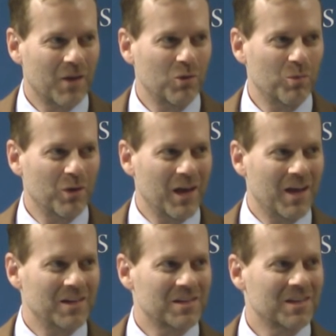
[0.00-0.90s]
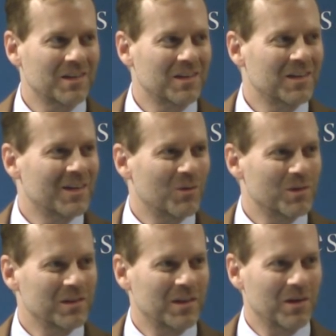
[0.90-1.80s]
Edward Bernays
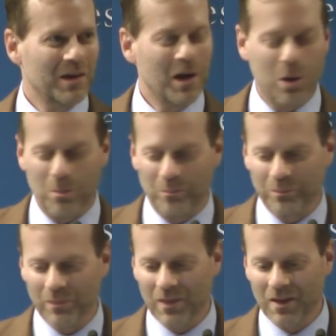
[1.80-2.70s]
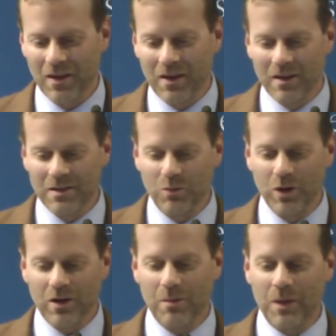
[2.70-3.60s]
wasn't there to help. It said,
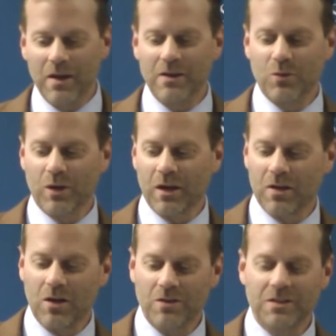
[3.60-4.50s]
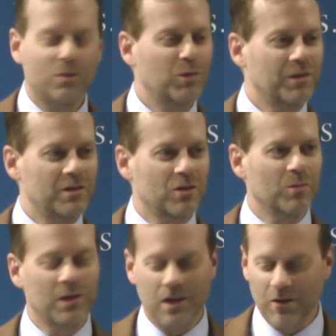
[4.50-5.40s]
We are committed to working closely with the
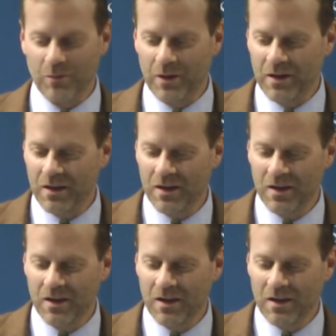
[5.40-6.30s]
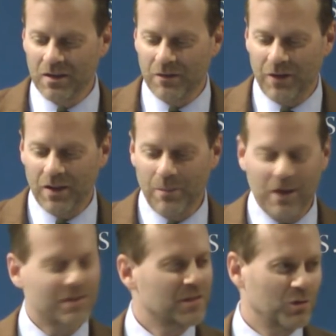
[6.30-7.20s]
German government to find the
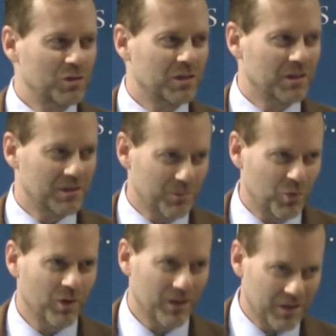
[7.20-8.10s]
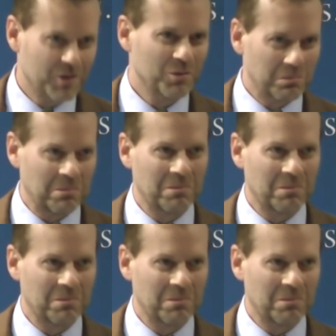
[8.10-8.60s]
best solution to this important issue.